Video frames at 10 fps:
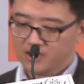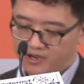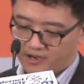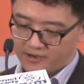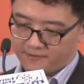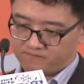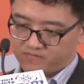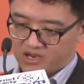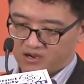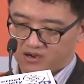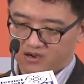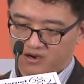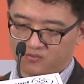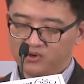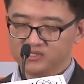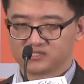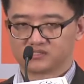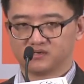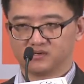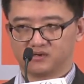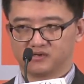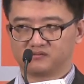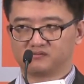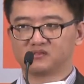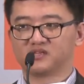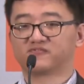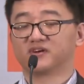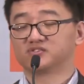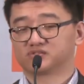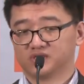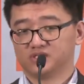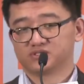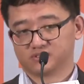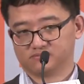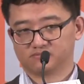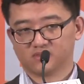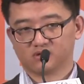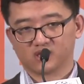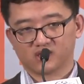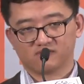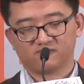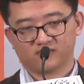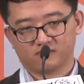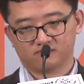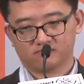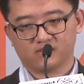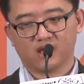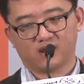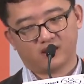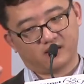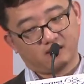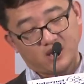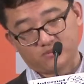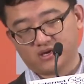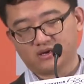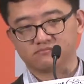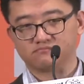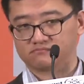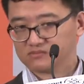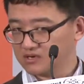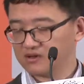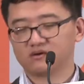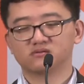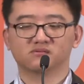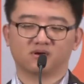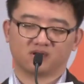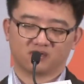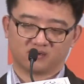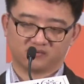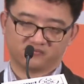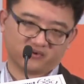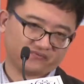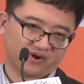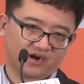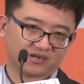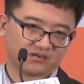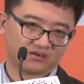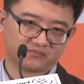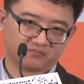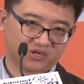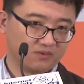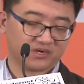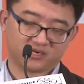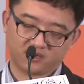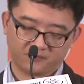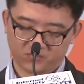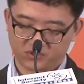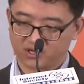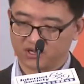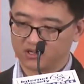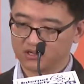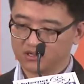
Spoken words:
And what is the differentiation, okay, from IBM Cloud with other competitor, okay?